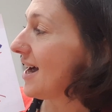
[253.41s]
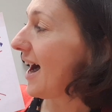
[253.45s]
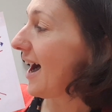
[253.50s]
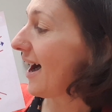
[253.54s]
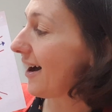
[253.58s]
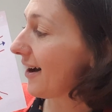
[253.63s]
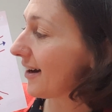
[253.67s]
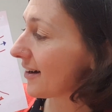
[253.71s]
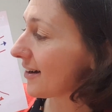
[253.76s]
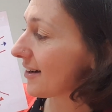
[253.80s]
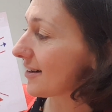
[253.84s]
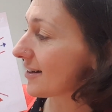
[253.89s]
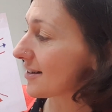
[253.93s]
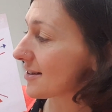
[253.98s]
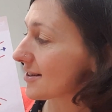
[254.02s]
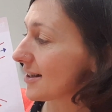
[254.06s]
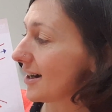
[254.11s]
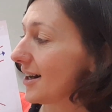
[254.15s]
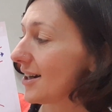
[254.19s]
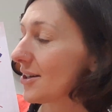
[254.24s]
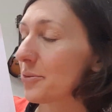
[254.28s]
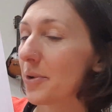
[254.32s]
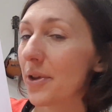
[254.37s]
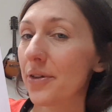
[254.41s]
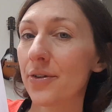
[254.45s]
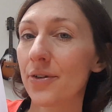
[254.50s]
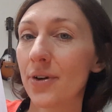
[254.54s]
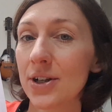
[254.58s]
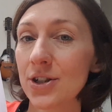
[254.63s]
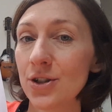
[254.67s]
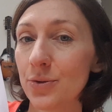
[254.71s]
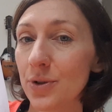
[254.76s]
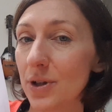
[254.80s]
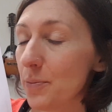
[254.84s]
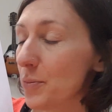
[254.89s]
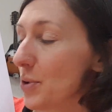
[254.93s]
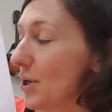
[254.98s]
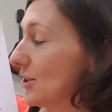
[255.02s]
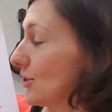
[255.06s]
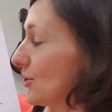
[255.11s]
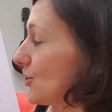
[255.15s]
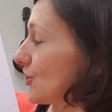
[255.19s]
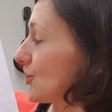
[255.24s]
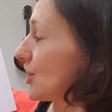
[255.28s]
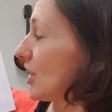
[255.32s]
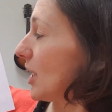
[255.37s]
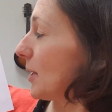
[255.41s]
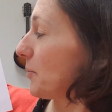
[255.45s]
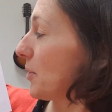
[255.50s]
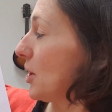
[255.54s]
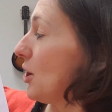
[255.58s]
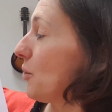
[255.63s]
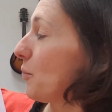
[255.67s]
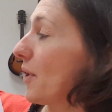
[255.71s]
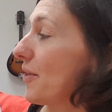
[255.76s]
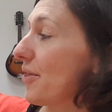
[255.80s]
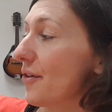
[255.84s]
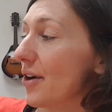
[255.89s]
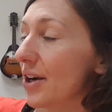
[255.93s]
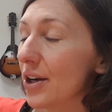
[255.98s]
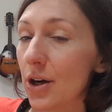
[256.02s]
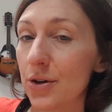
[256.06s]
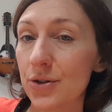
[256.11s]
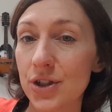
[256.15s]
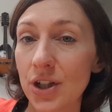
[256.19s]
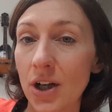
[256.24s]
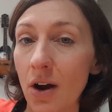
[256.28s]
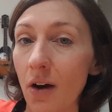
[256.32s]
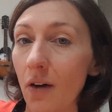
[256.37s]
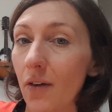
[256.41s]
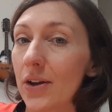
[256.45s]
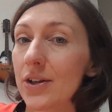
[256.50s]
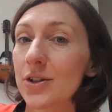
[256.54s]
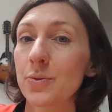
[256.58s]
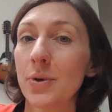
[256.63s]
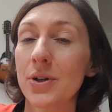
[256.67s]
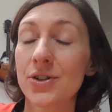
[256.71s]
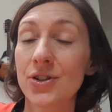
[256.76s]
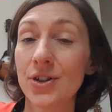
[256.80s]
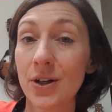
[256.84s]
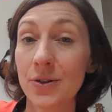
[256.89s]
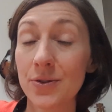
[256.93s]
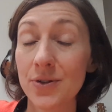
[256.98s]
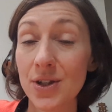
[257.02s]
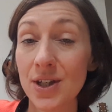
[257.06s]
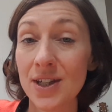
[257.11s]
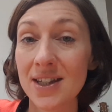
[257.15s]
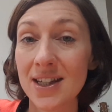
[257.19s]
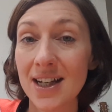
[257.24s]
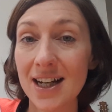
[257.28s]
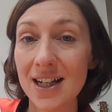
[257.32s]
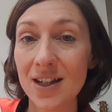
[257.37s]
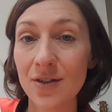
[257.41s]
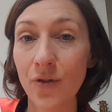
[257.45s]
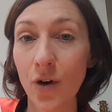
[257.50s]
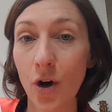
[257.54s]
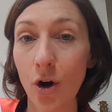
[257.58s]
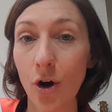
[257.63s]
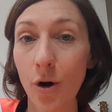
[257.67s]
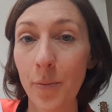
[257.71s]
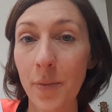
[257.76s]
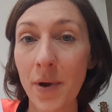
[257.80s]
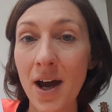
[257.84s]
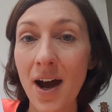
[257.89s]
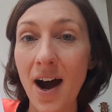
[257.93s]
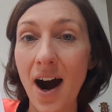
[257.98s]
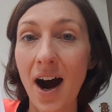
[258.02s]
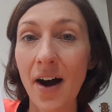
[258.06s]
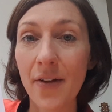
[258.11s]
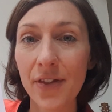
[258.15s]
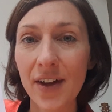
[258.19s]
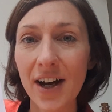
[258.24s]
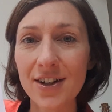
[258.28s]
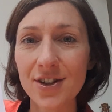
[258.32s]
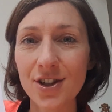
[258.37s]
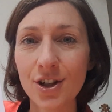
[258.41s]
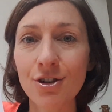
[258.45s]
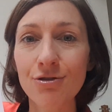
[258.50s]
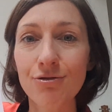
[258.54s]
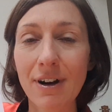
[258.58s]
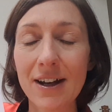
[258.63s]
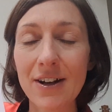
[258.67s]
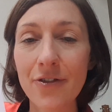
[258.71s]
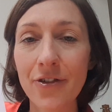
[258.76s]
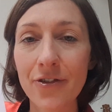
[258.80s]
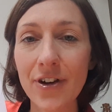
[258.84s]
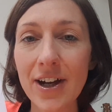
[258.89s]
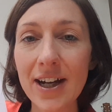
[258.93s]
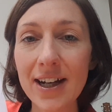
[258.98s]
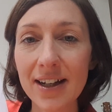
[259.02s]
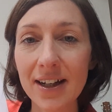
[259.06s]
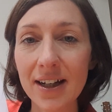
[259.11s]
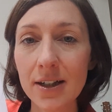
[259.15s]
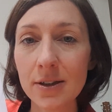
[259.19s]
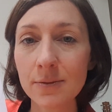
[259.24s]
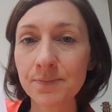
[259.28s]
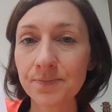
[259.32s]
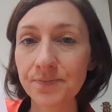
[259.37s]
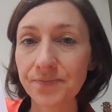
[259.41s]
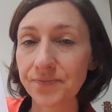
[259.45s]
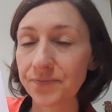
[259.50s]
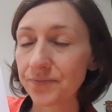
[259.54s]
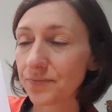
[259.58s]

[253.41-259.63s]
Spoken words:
I can decide whether I do an apprenticeship, whether I go to college, whether I go to the sixth form. And that's a great feeling.